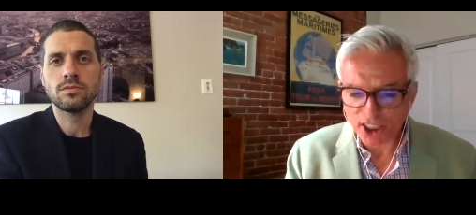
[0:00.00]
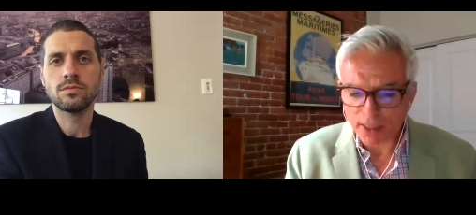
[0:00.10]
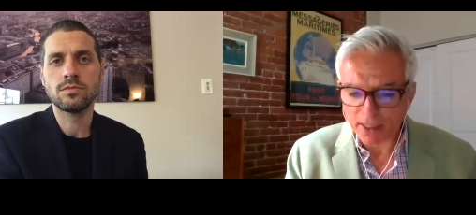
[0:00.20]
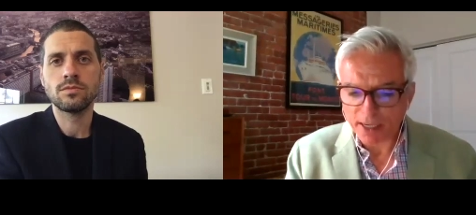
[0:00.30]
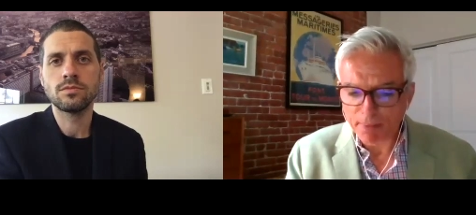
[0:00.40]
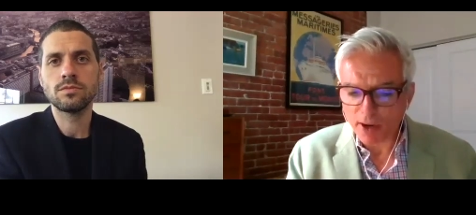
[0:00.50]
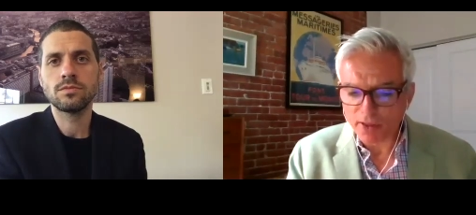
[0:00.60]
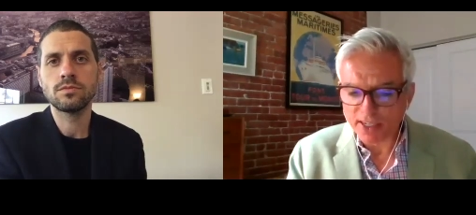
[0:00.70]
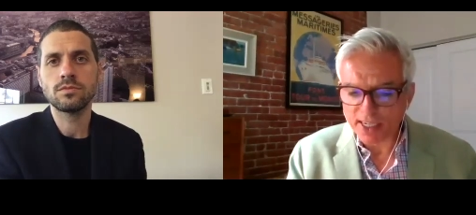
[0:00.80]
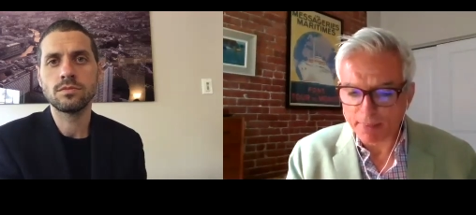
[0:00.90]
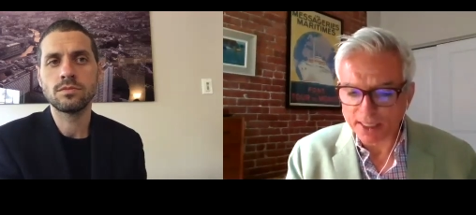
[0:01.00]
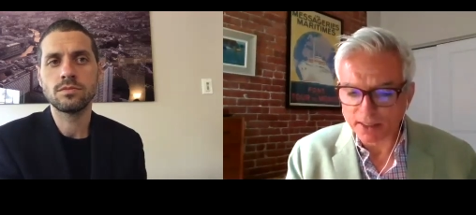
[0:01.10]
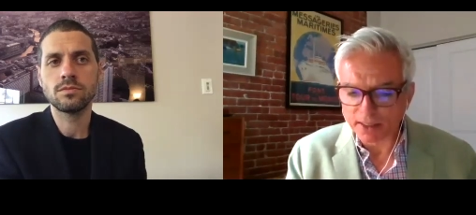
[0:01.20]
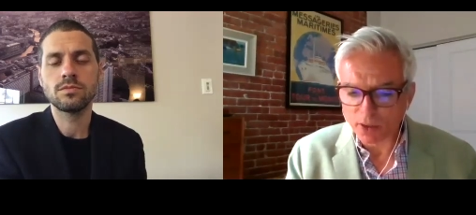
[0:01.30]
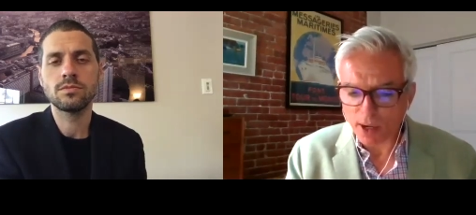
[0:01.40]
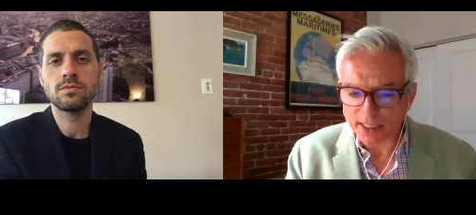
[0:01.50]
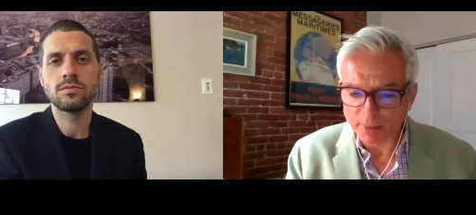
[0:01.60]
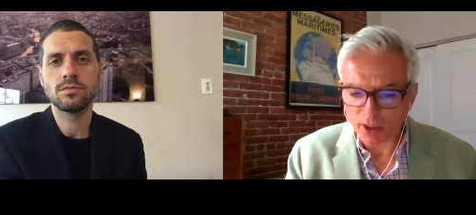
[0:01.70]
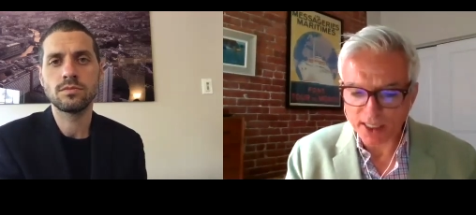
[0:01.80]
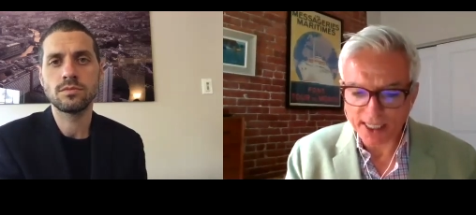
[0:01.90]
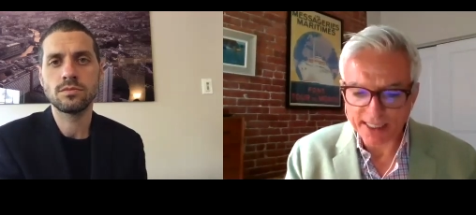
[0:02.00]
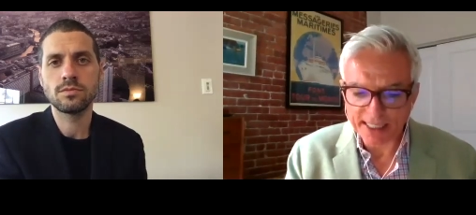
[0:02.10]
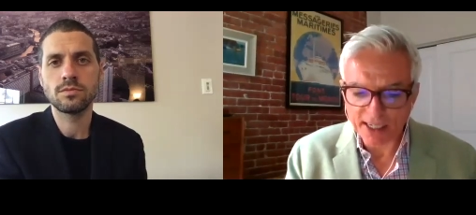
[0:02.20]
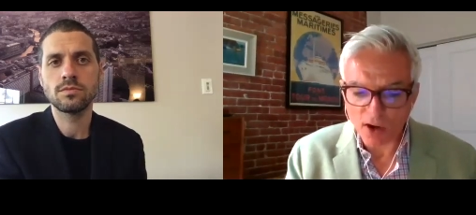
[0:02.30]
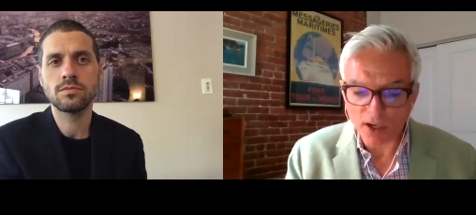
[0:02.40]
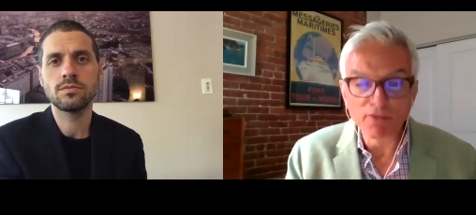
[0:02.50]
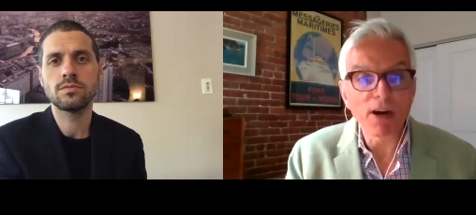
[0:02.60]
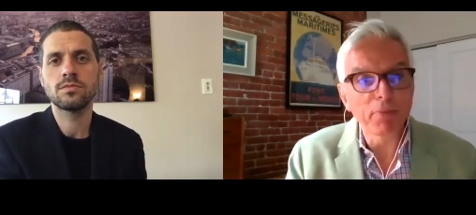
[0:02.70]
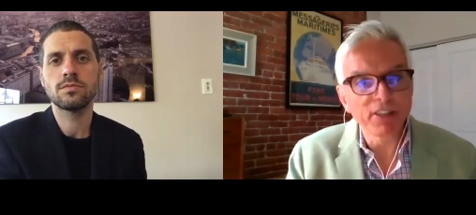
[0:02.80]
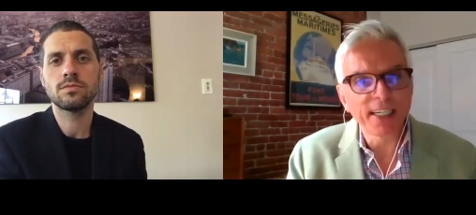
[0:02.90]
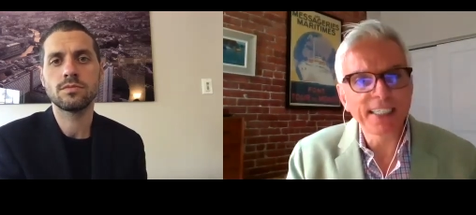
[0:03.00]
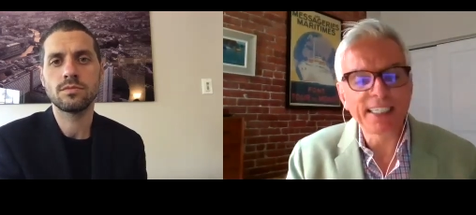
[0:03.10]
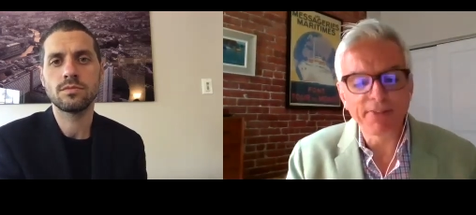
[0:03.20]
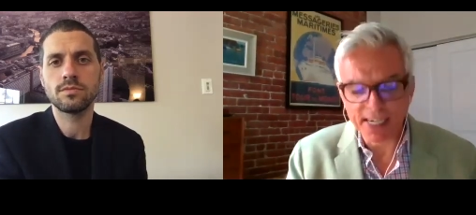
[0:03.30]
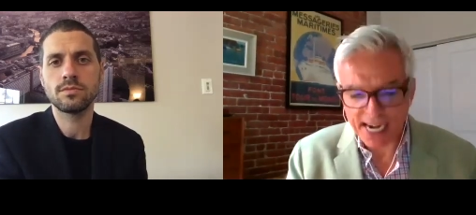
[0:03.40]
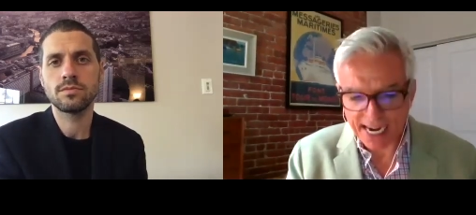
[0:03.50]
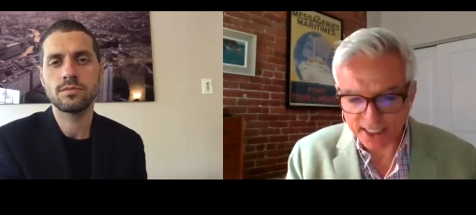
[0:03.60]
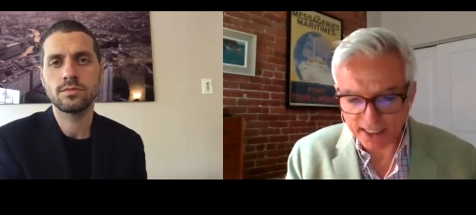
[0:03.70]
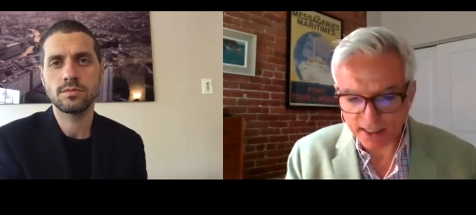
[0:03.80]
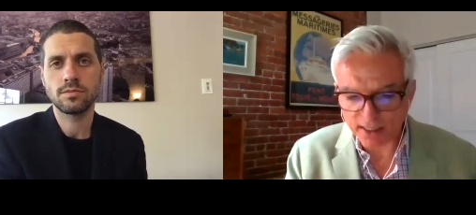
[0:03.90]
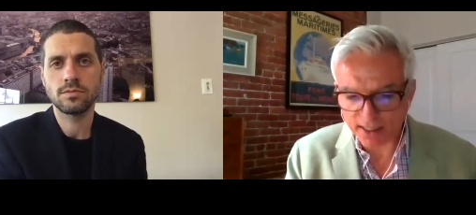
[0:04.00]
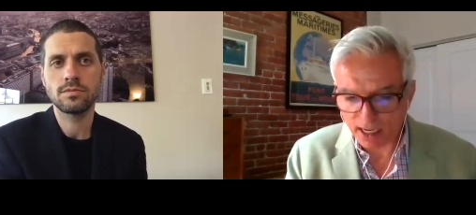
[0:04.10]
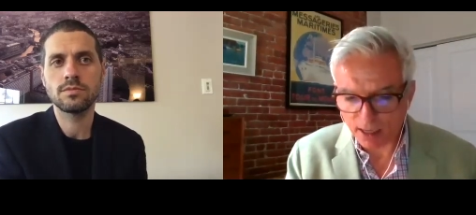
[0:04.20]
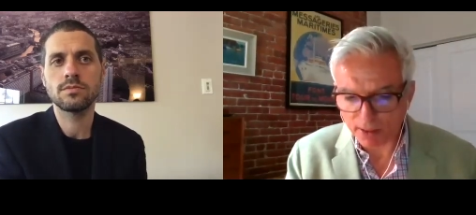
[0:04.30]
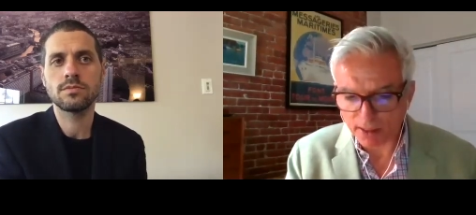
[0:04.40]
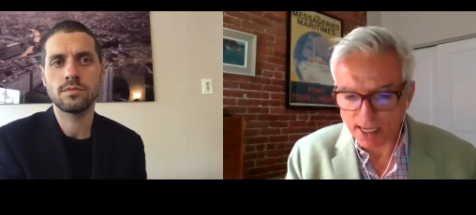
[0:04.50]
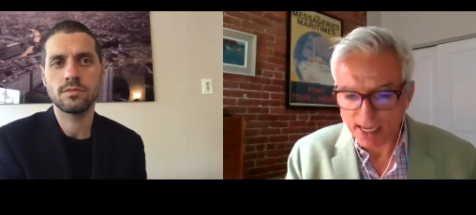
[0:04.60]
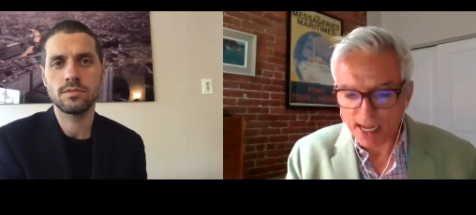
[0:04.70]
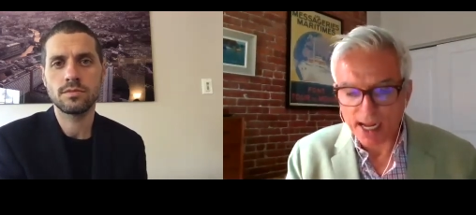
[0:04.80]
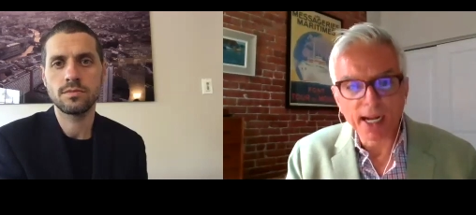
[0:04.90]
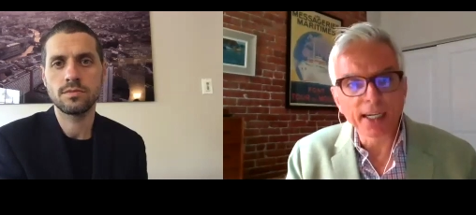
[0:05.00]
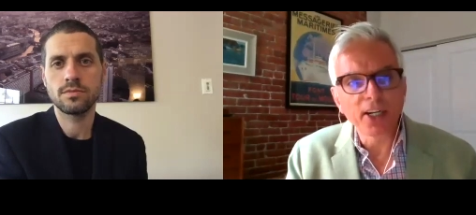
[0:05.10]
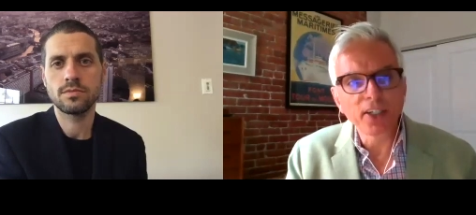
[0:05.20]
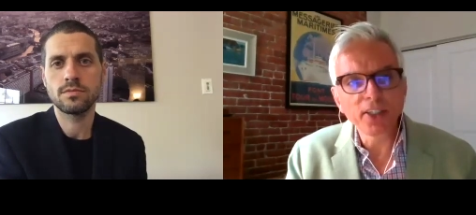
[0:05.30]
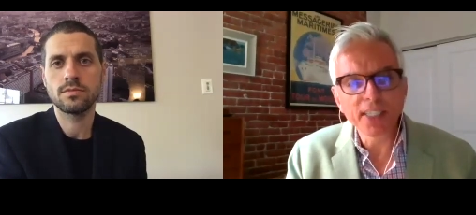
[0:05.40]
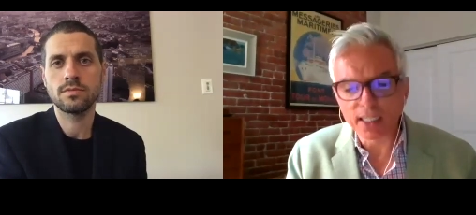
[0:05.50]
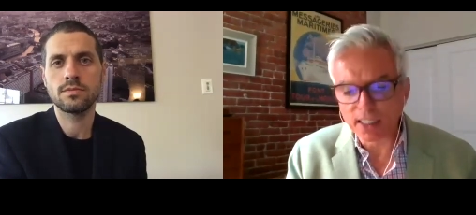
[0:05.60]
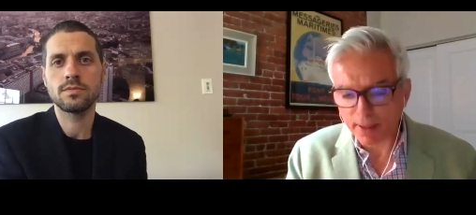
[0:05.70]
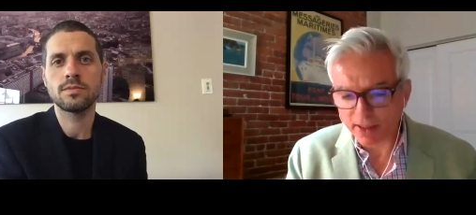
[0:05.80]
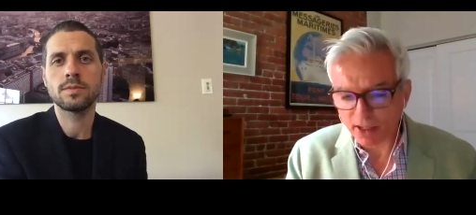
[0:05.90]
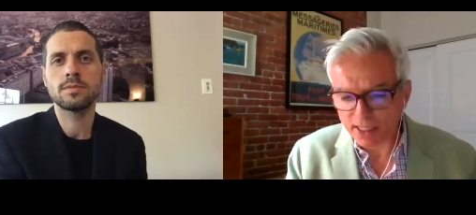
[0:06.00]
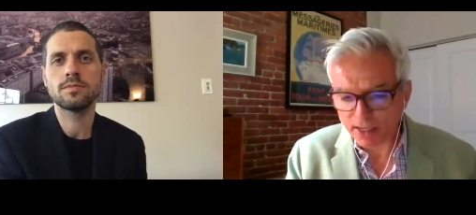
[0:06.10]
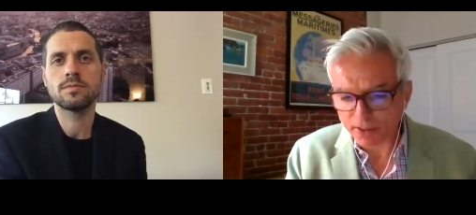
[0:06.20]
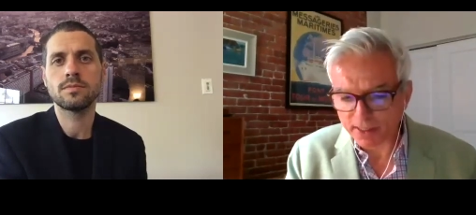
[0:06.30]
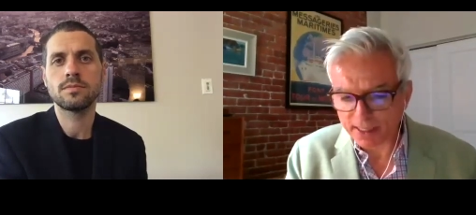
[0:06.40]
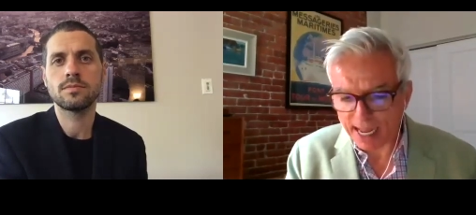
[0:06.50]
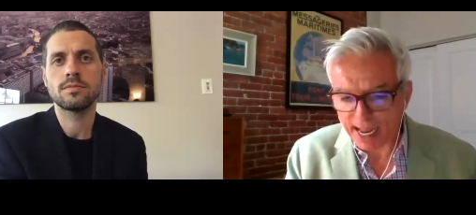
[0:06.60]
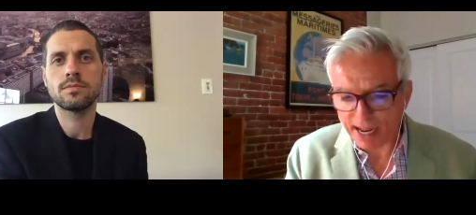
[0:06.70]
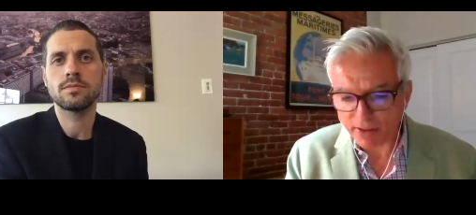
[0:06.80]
Speaker 1: and Germany are both attempting to do antibody testing on a representative national sample. Uh, can you tell us about those efforts,